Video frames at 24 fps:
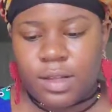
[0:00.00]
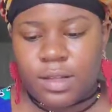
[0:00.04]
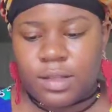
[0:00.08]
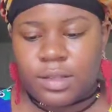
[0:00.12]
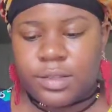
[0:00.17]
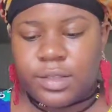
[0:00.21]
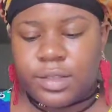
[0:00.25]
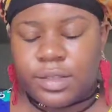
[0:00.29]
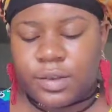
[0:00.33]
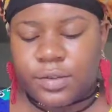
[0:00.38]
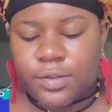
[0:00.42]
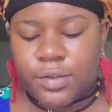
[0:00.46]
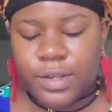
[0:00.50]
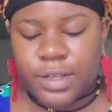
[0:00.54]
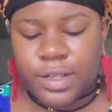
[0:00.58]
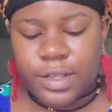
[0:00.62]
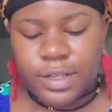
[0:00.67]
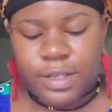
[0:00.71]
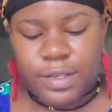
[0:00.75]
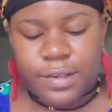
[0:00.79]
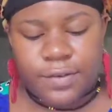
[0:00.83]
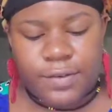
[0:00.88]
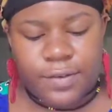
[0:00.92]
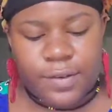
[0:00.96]
So for the
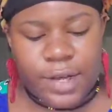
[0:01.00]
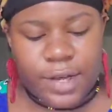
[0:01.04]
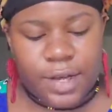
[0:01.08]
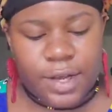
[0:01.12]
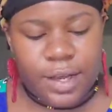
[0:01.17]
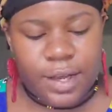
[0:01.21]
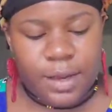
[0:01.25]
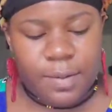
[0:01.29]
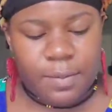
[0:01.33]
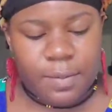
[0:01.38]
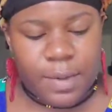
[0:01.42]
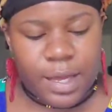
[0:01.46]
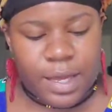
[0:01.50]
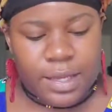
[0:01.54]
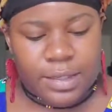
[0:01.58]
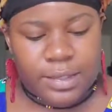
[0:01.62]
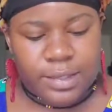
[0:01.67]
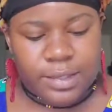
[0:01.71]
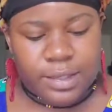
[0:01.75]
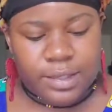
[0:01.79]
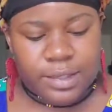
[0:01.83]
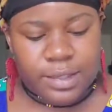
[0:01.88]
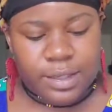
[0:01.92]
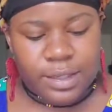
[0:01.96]
divine
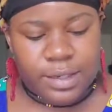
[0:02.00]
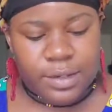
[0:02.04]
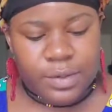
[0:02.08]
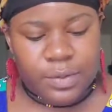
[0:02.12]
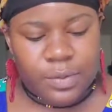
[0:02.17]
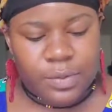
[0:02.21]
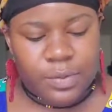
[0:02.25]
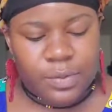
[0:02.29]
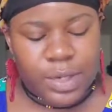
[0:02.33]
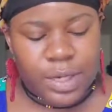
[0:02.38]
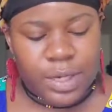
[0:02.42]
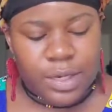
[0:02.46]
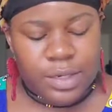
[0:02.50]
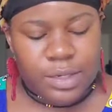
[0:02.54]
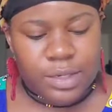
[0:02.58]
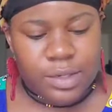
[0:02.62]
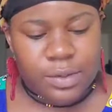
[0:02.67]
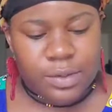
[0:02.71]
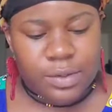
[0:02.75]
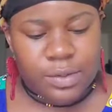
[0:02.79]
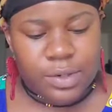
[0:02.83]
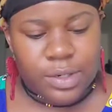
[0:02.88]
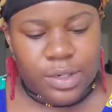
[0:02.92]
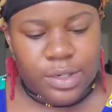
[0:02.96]
masculine, what
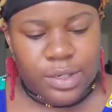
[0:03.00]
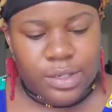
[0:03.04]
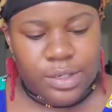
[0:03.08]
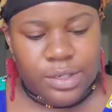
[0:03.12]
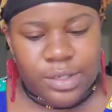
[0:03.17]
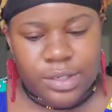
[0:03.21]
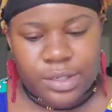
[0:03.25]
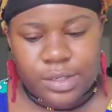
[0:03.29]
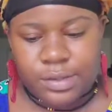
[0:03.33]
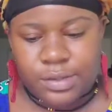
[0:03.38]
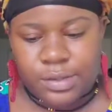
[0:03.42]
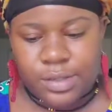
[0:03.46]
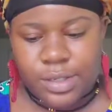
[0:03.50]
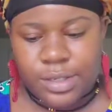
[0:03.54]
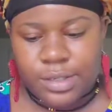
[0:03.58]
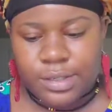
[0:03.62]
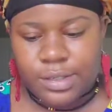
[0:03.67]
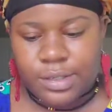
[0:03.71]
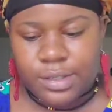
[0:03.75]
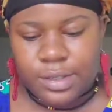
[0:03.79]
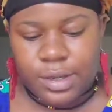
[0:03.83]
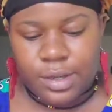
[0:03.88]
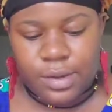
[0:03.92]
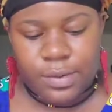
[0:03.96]
order do
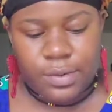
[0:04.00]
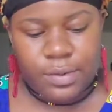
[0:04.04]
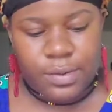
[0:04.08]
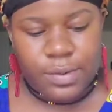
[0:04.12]
these go